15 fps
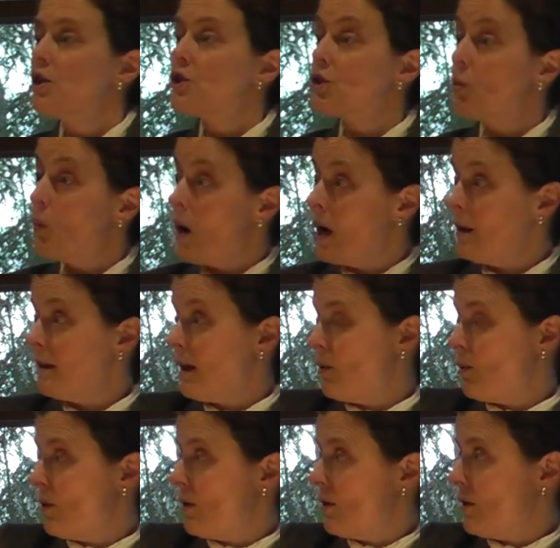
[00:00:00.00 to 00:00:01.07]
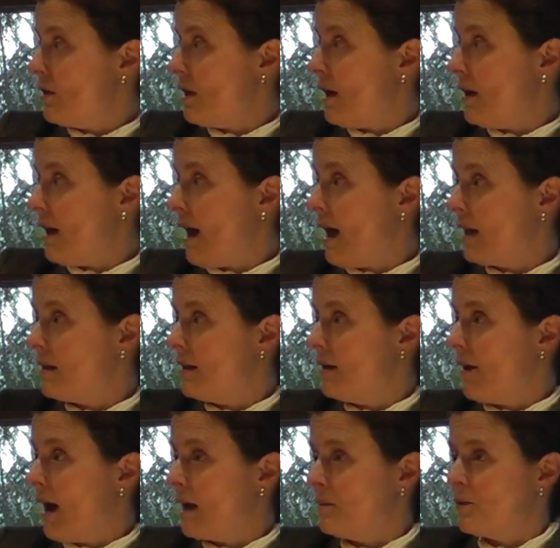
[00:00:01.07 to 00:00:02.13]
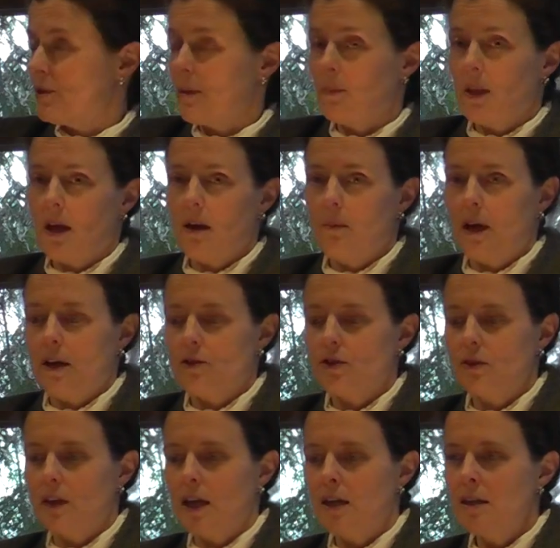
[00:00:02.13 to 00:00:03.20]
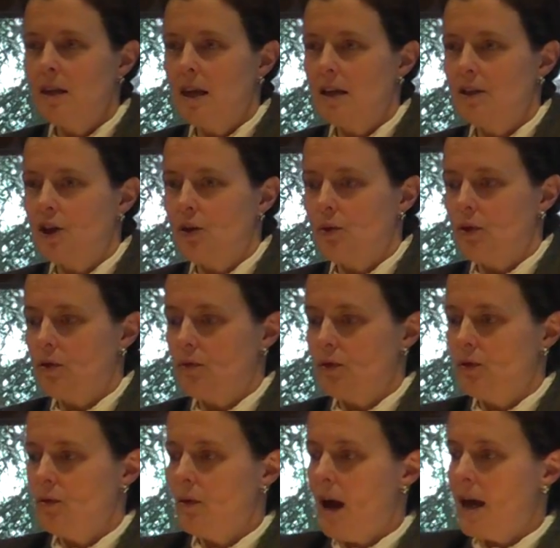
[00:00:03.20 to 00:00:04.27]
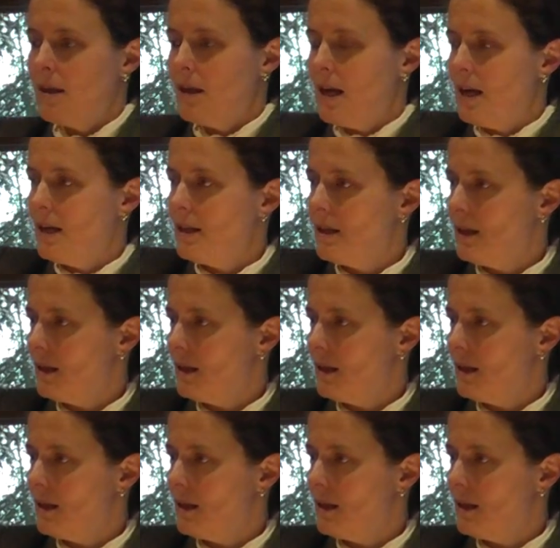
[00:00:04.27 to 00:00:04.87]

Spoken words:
So while they had their animals up in the high pasture land, they'd go through and they'd